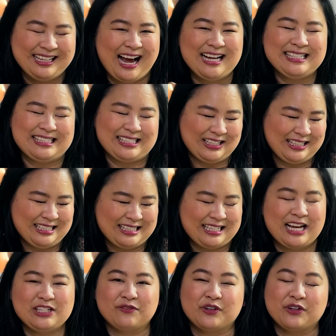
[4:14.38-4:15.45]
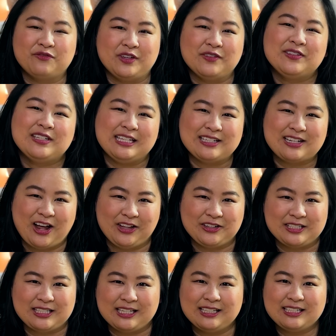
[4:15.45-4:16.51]
I sell these guys for
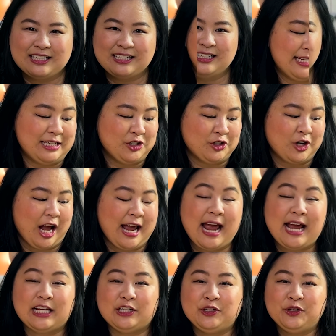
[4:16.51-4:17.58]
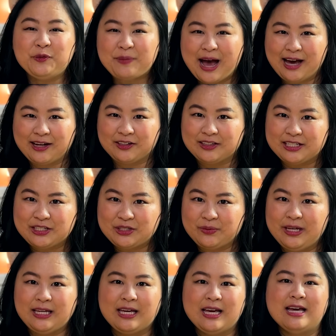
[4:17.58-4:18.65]
$15 each. I did try a new pattern this
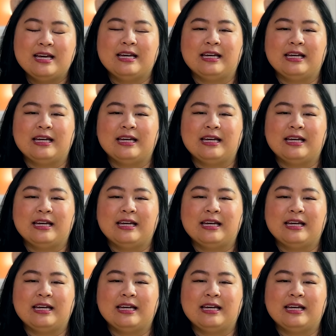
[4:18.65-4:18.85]
week.